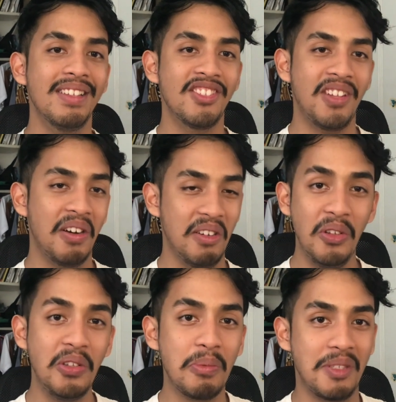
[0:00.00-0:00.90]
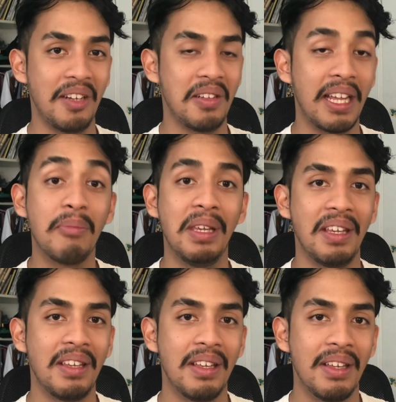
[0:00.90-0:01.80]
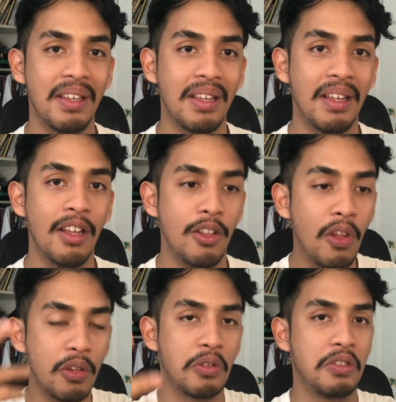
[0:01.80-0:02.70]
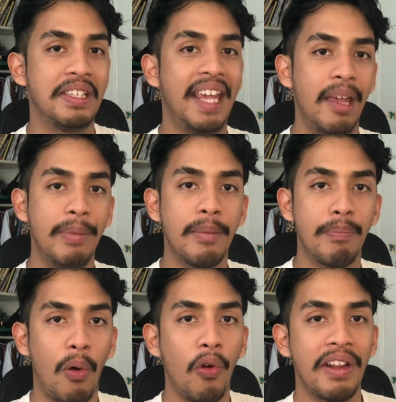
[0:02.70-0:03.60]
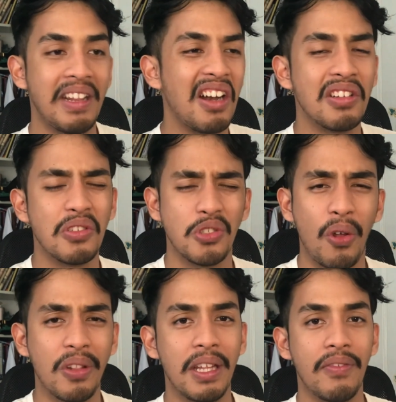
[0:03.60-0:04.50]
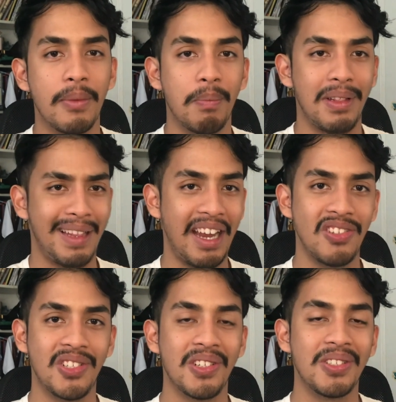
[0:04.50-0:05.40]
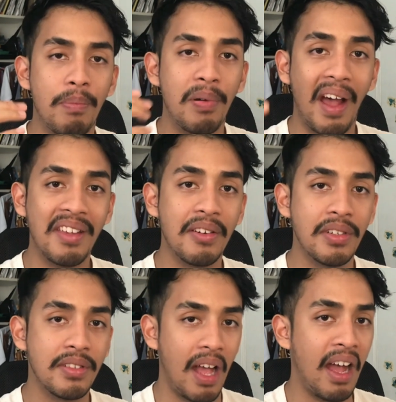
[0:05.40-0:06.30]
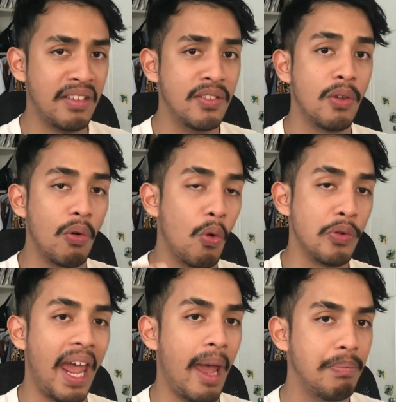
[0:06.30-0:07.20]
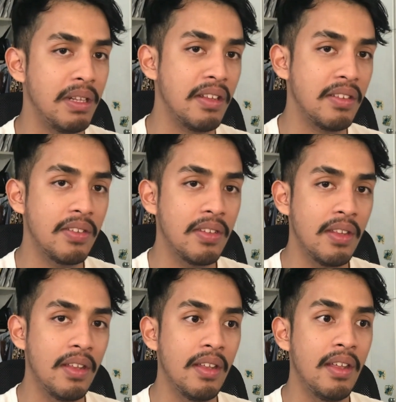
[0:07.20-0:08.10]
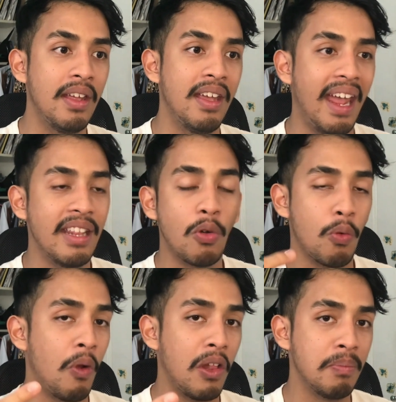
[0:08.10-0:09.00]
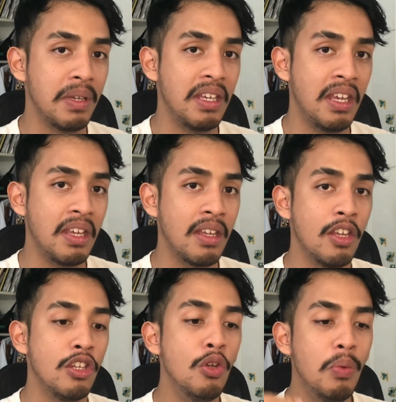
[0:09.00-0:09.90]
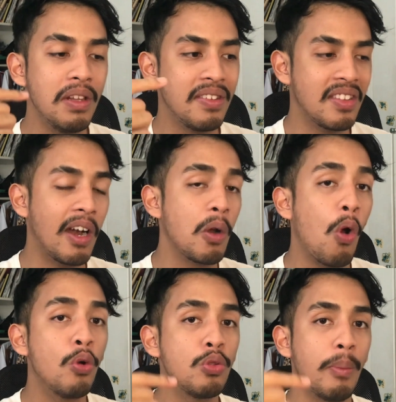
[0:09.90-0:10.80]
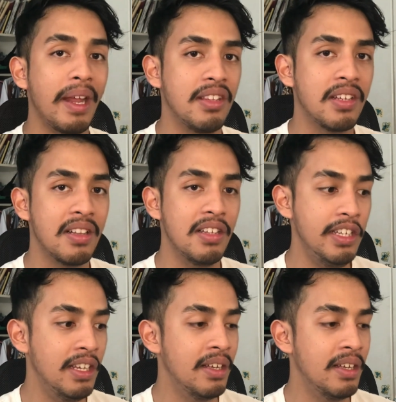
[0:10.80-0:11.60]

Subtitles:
start a YouTube channel like me. Not gaming, porn, and other short-lived pleasures. Prioritize your own happiness and your well-being. You will start automatically